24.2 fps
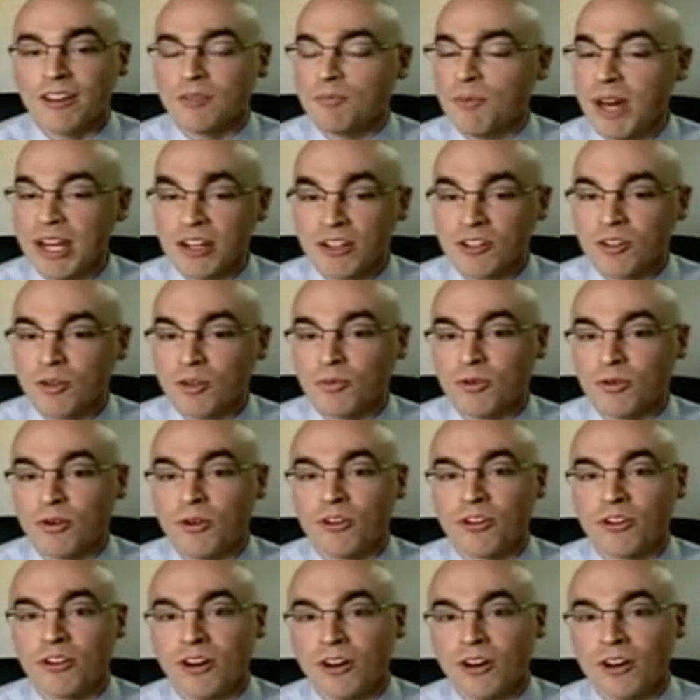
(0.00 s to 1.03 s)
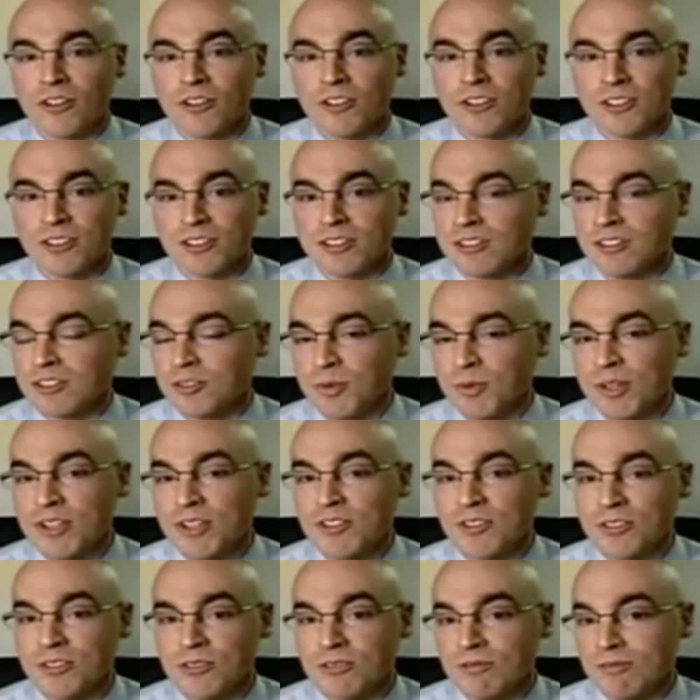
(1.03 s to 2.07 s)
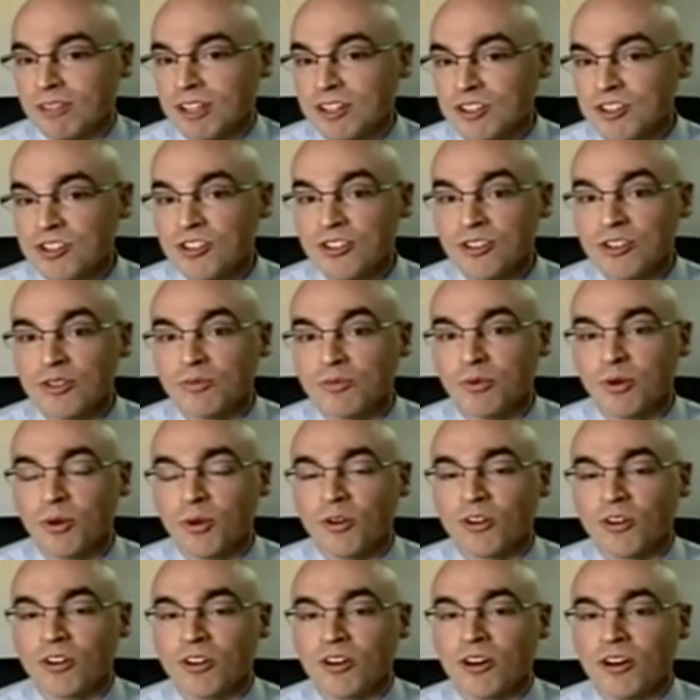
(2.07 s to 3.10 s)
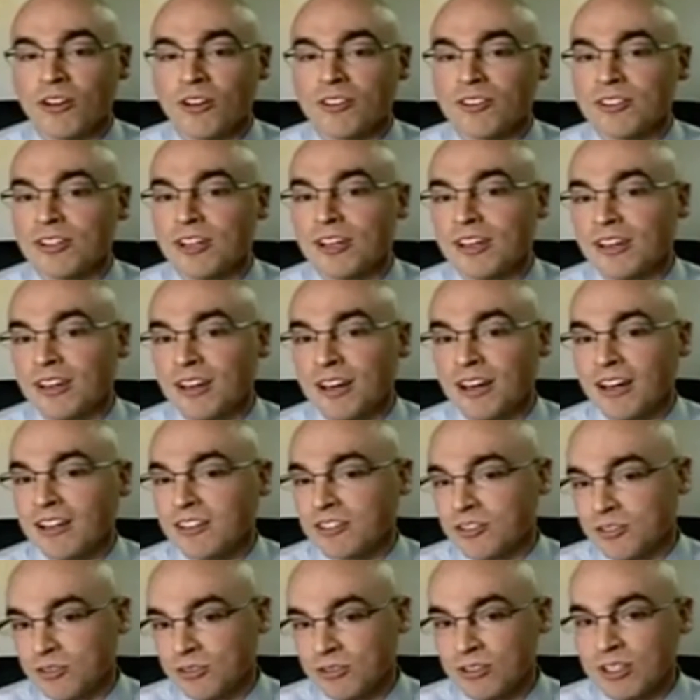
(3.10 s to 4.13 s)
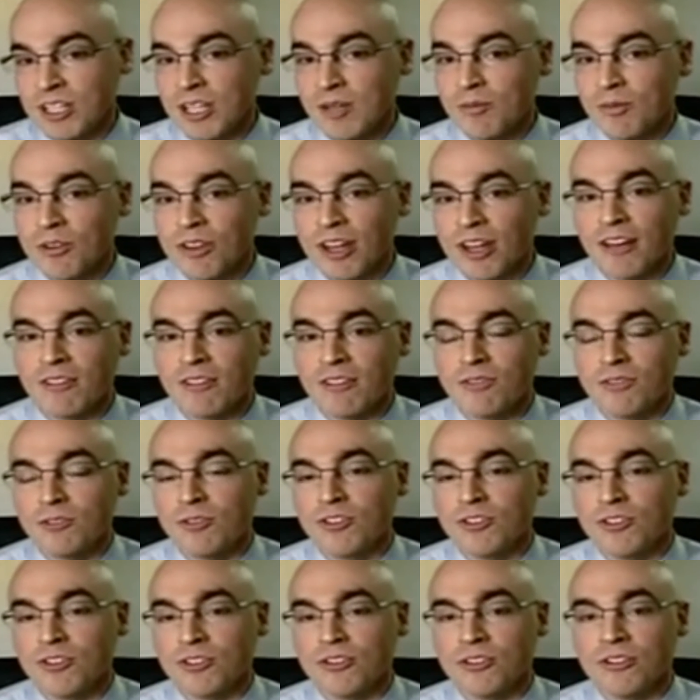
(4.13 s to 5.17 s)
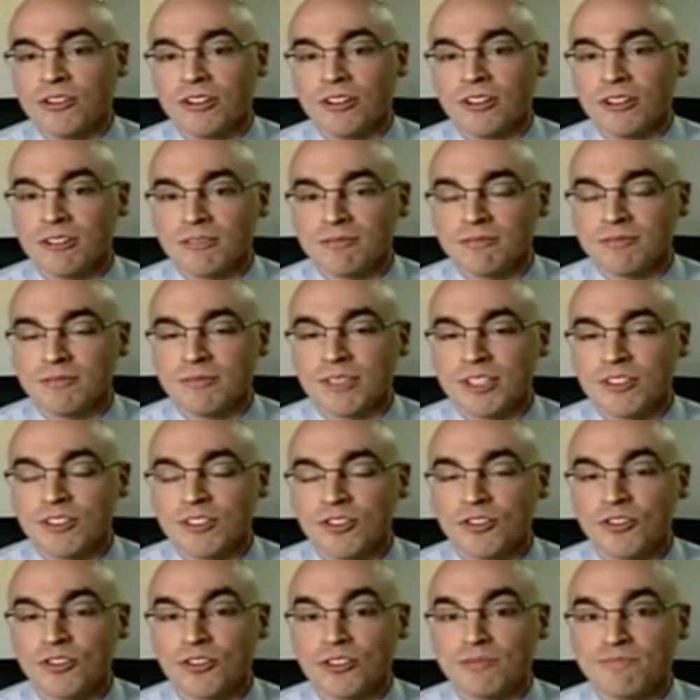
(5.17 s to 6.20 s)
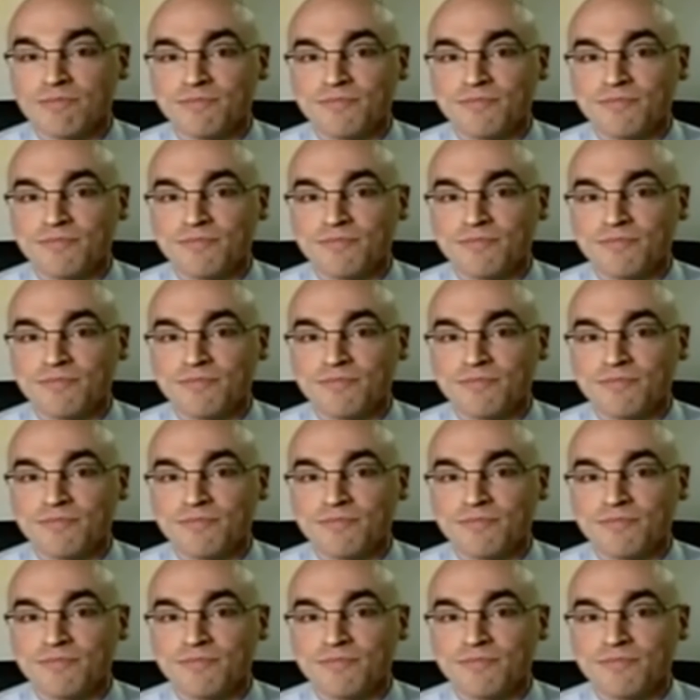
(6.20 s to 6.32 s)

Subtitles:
of the medical protocols and the spacesuit engineering protocols to enable that future industry.